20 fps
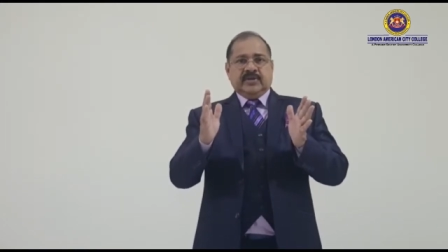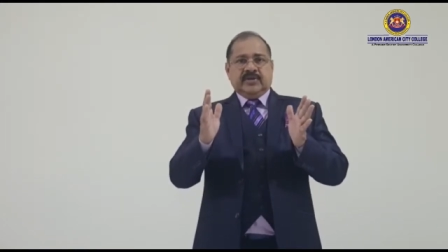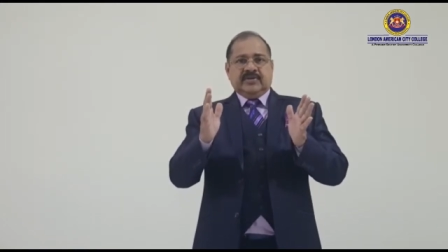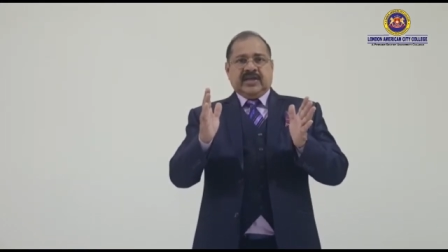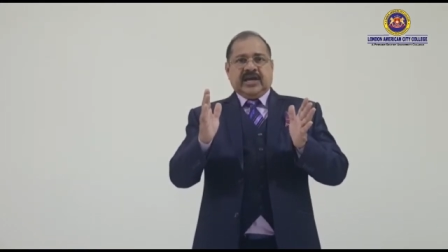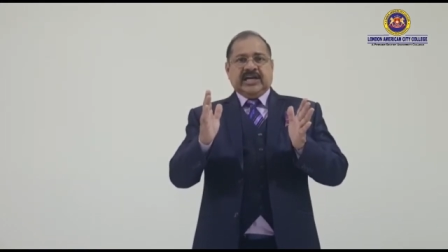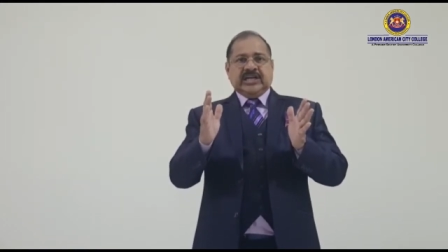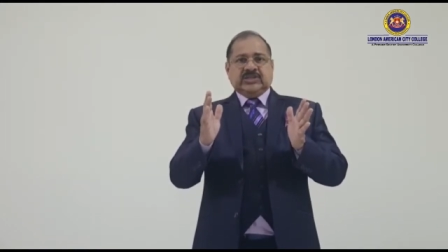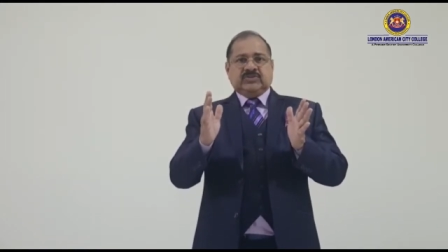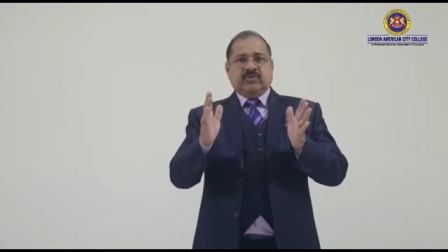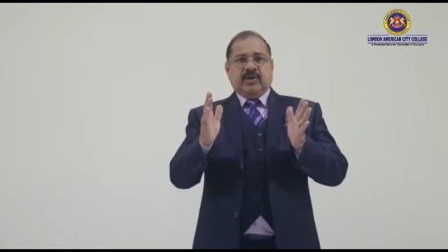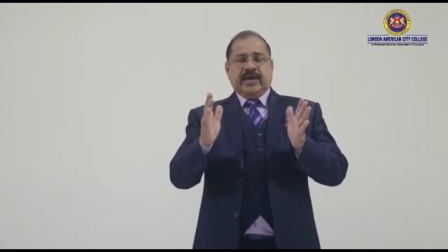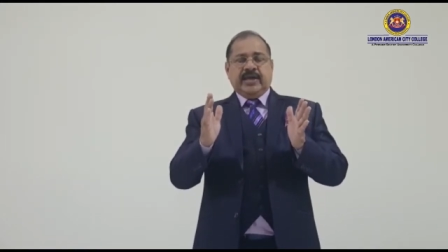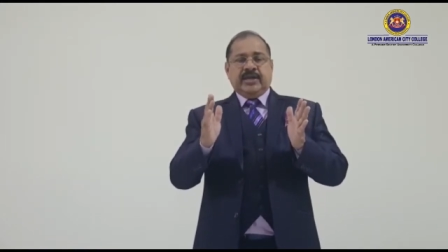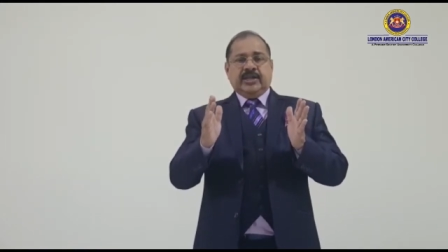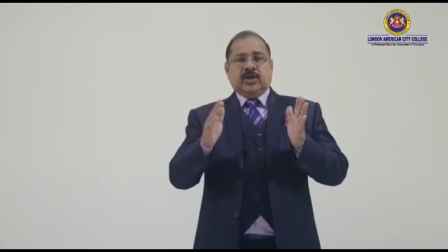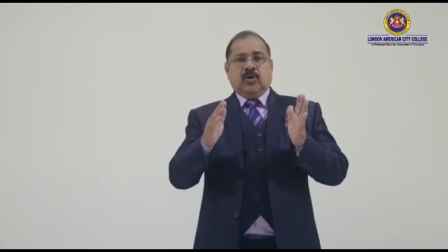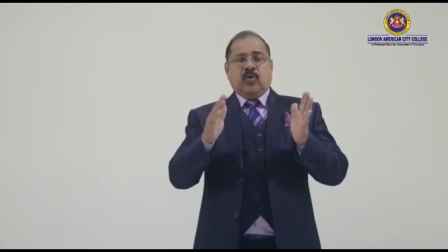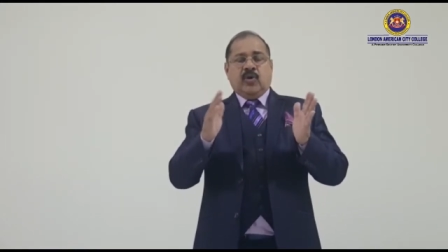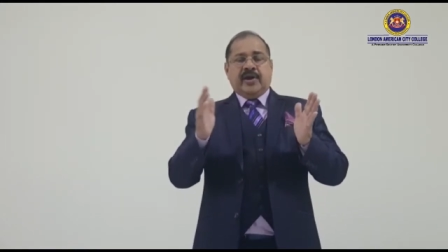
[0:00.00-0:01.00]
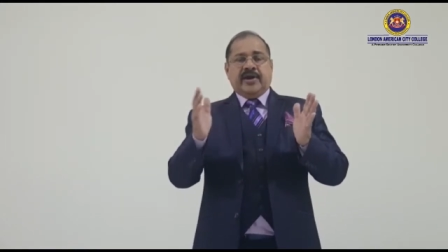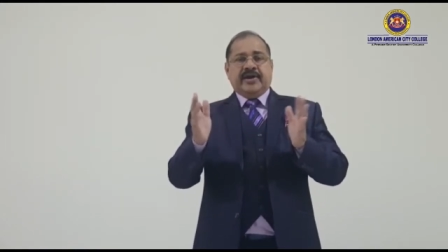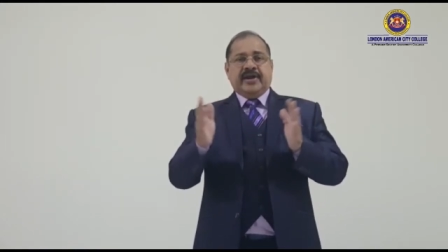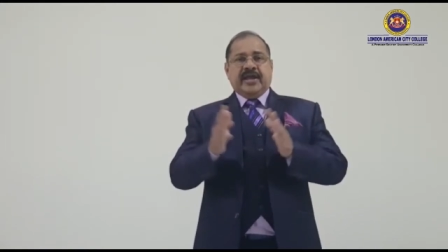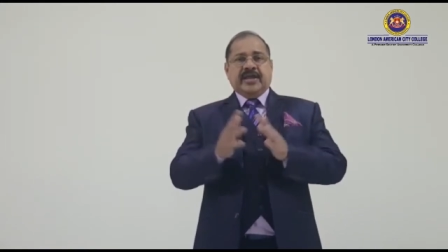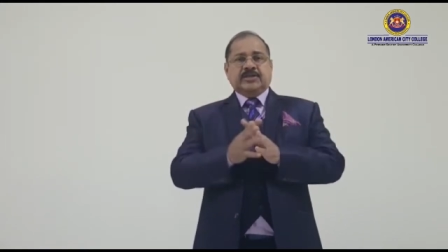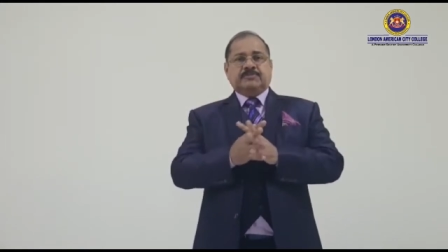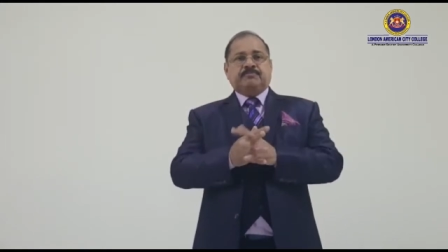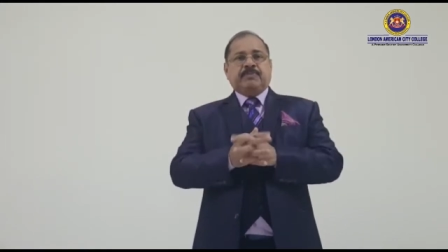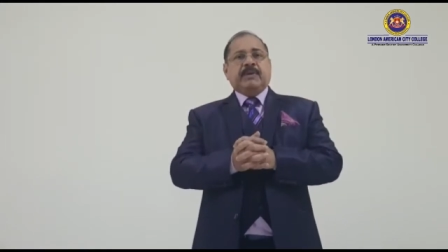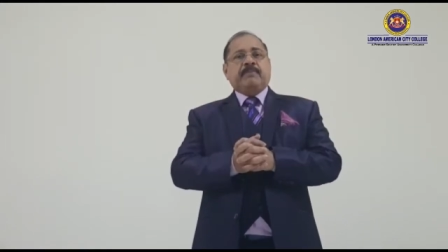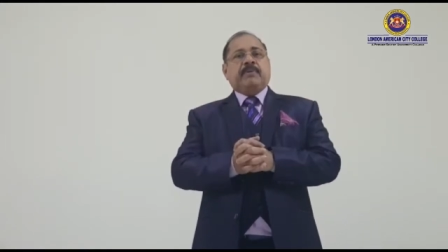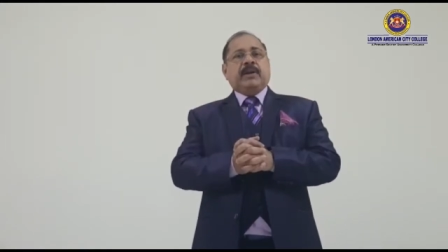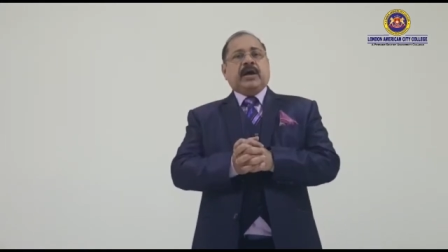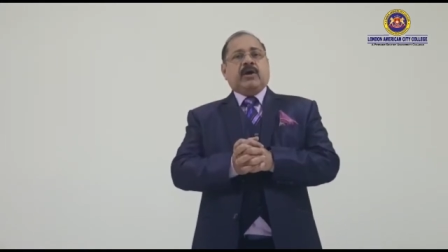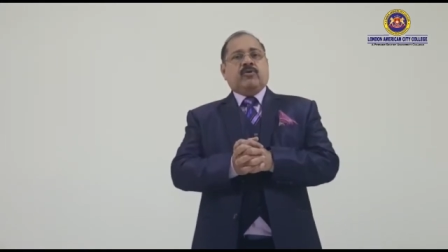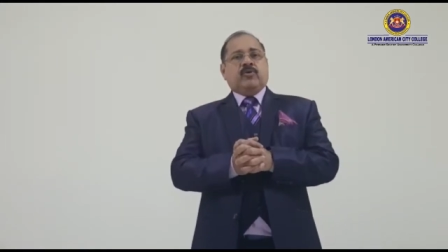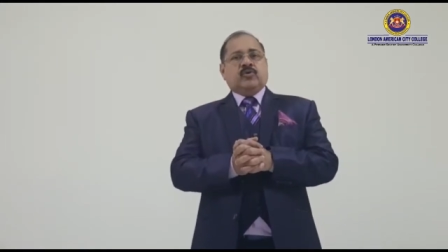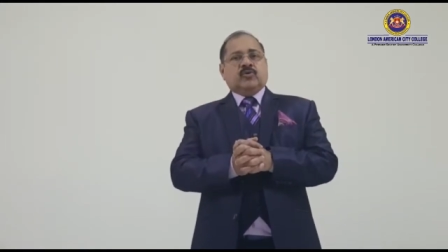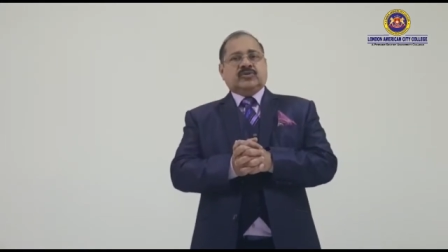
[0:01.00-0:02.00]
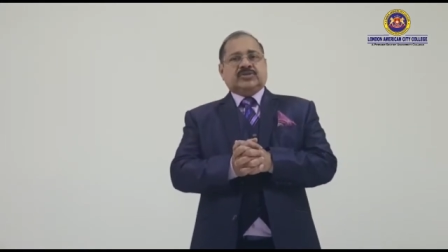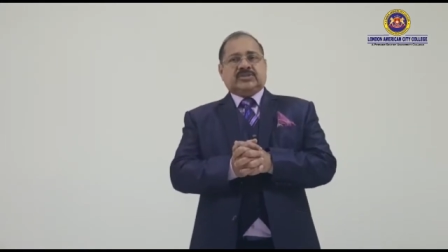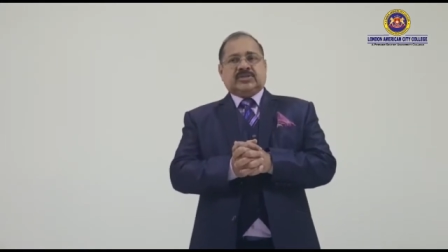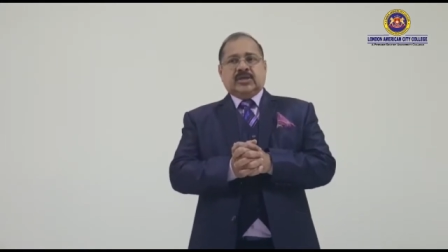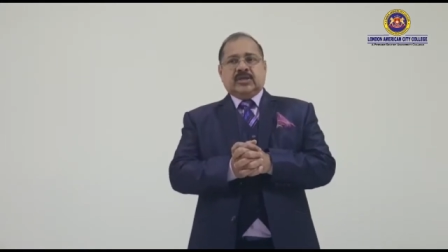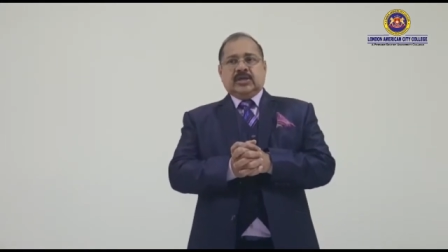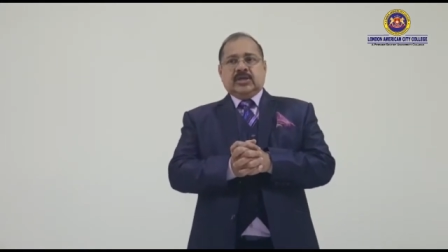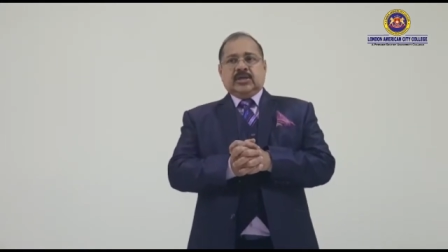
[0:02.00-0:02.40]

That is why in the olden days people have used